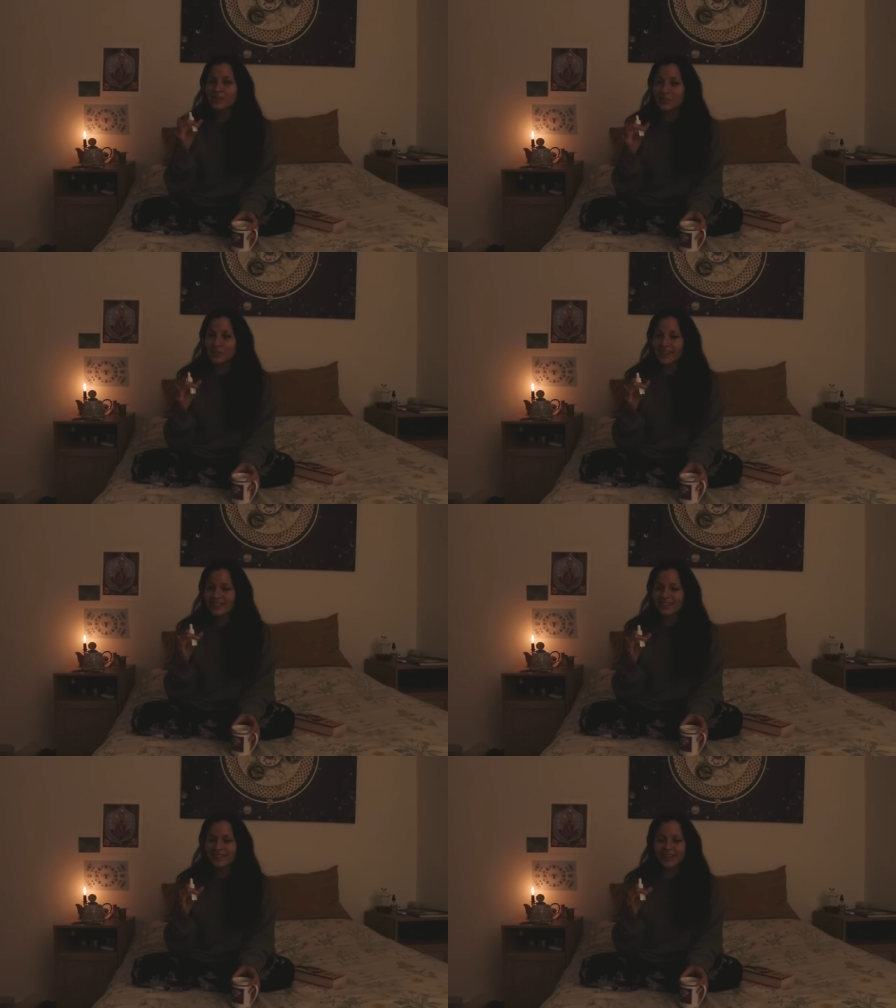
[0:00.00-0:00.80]

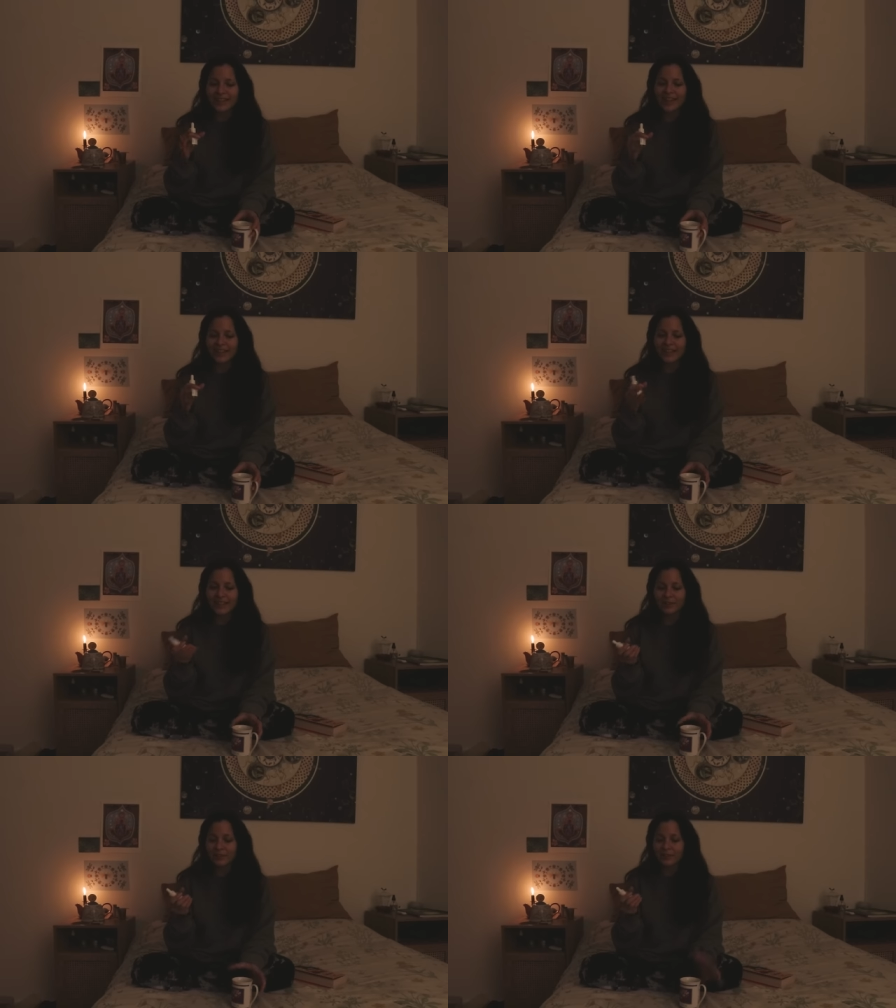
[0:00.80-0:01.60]
situation at night.
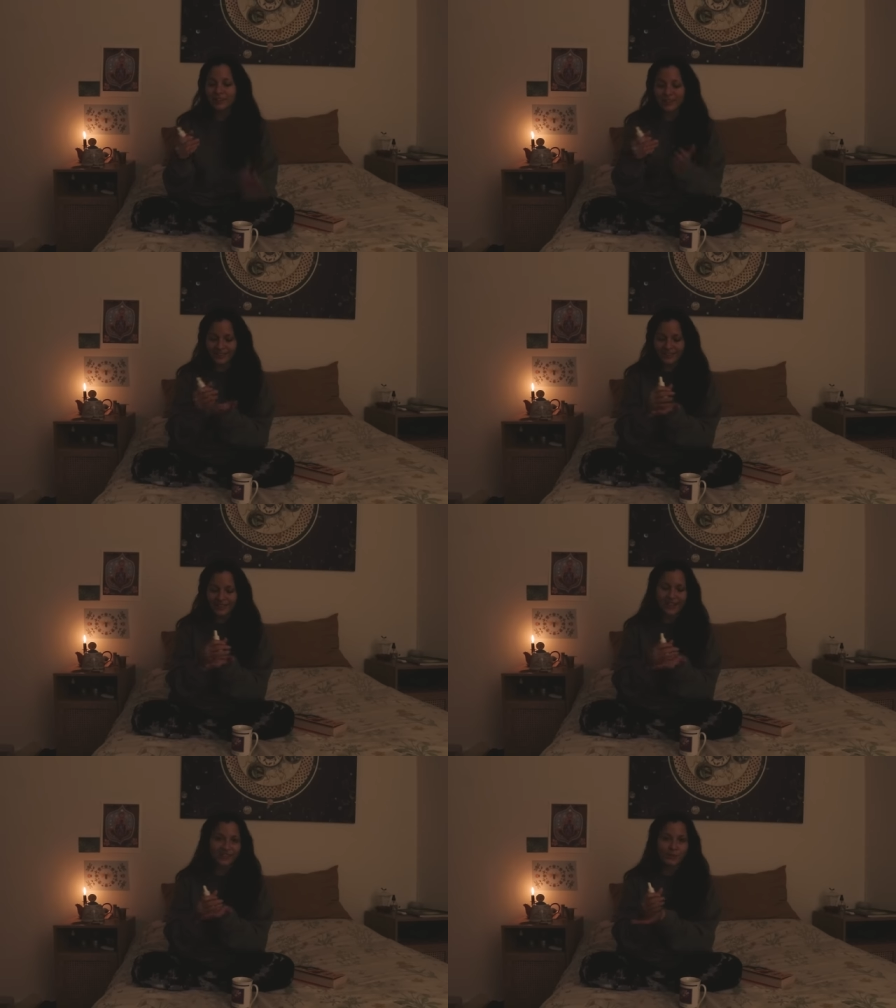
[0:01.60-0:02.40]
I literally just
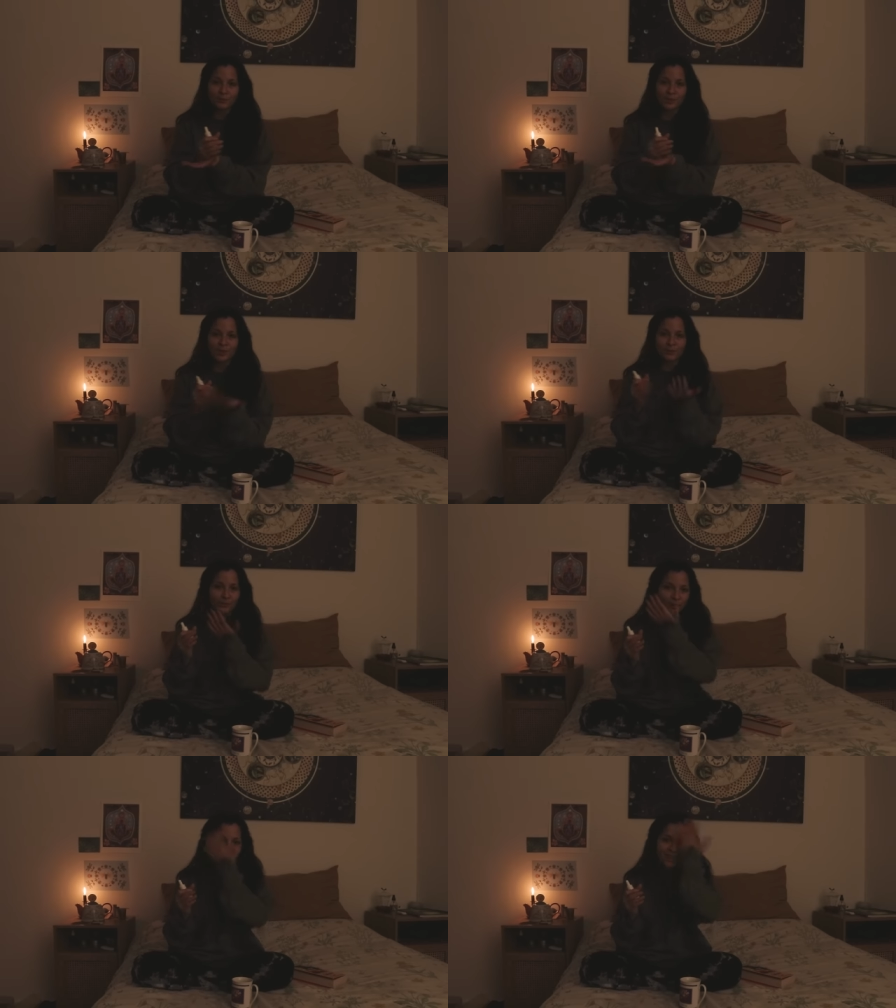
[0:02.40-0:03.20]
add some oil to
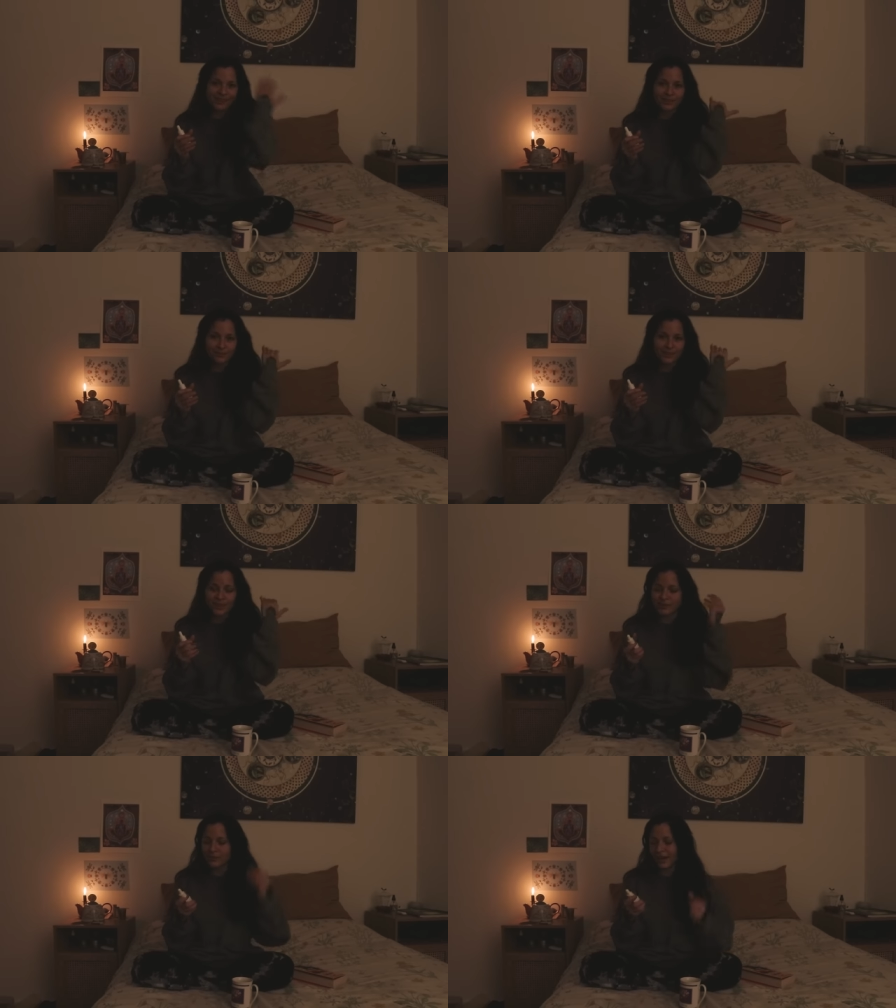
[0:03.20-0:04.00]
my hands and put
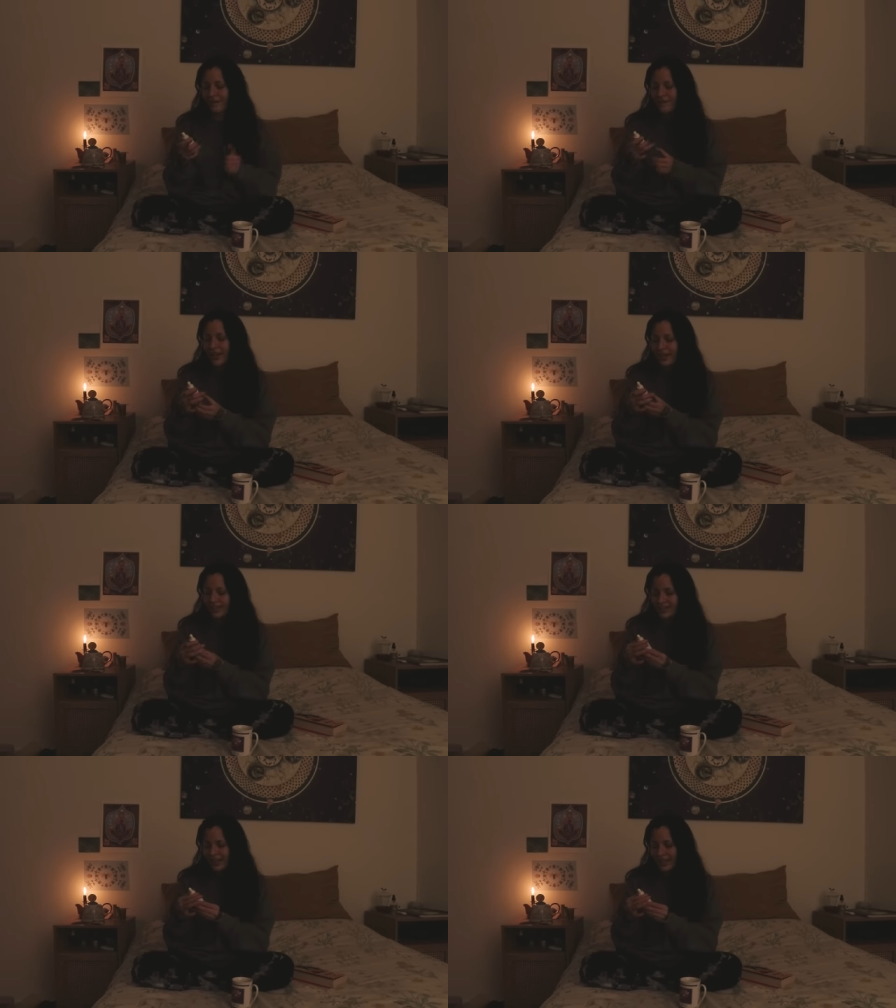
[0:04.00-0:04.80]
it on my
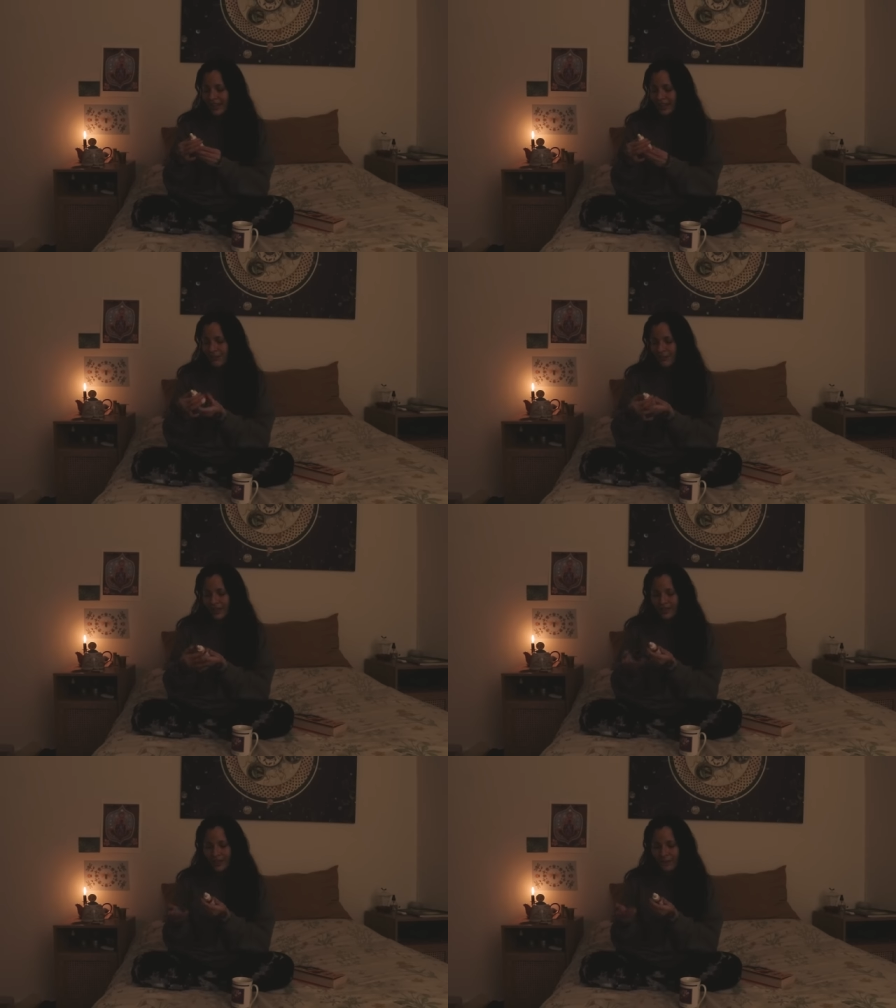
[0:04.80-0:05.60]
face, and
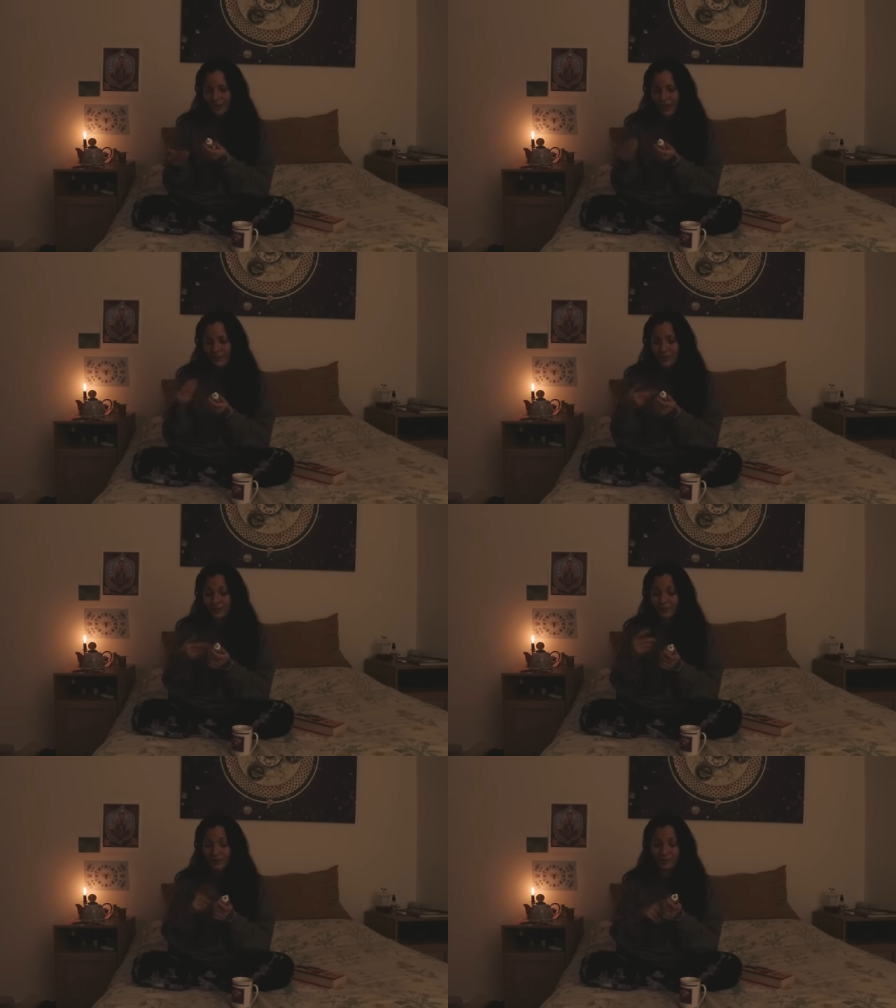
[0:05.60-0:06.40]
right now I'm
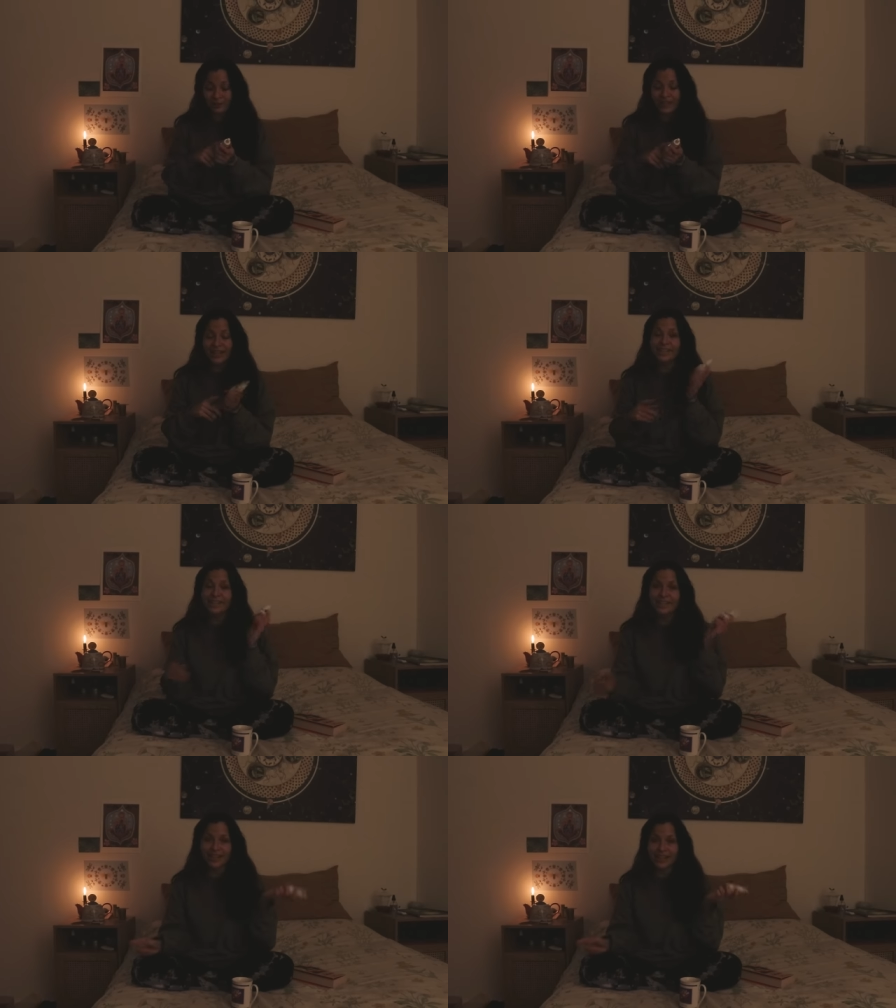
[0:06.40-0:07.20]
actually using a
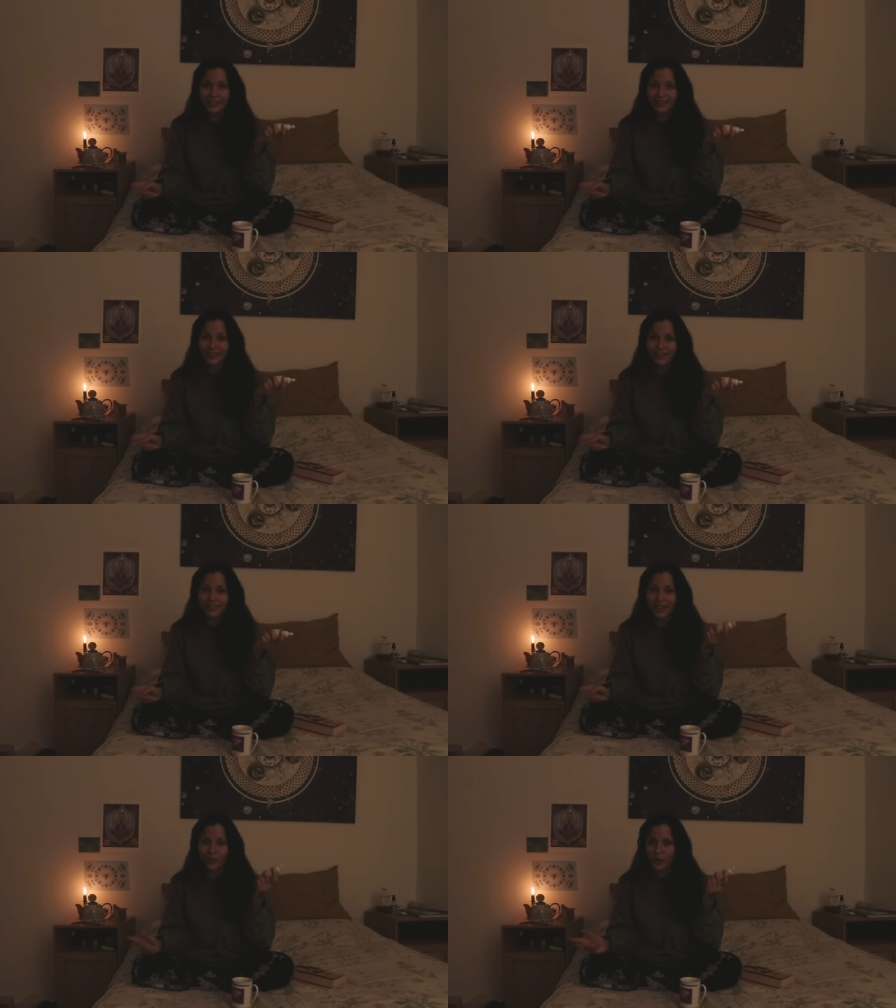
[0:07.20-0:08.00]
day
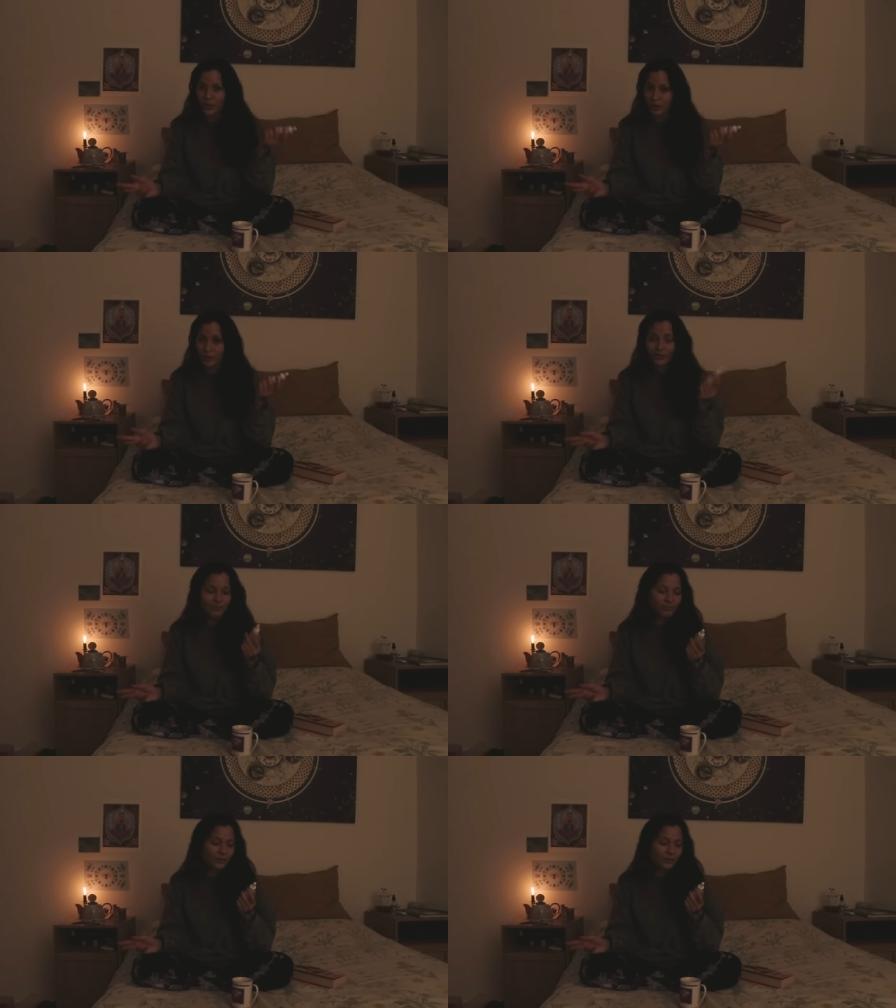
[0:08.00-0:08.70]
oil.